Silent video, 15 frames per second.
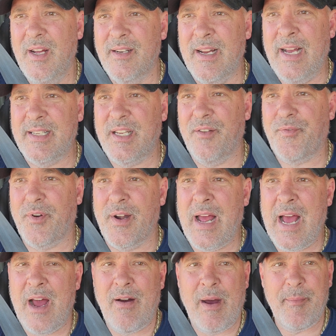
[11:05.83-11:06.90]
that's it for
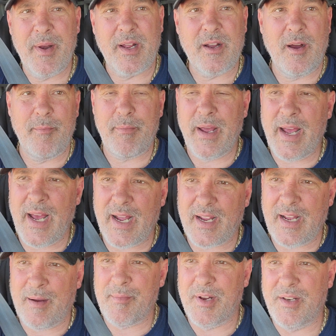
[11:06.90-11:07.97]
now. I'm gonna come back.
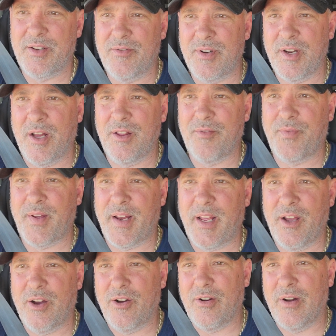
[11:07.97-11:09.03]
I'm gonna do another
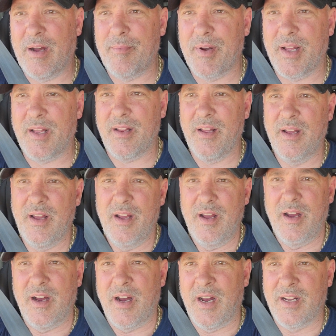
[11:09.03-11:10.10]
video. I'm gonna
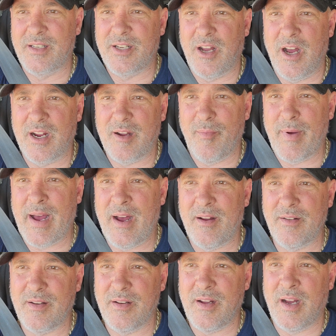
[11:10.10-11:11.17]
talk
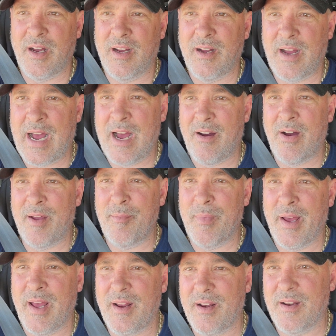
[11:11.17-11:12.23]
about how I
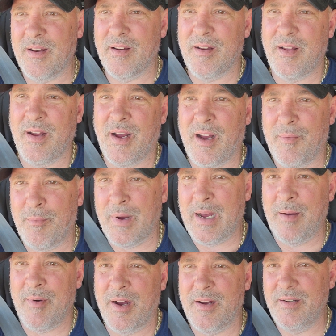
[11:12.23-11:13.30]
met
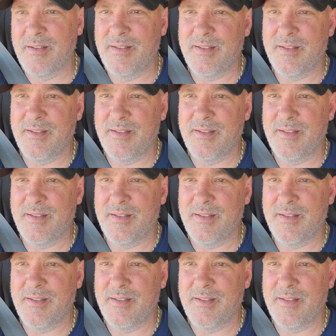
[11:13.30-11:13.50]
Mama,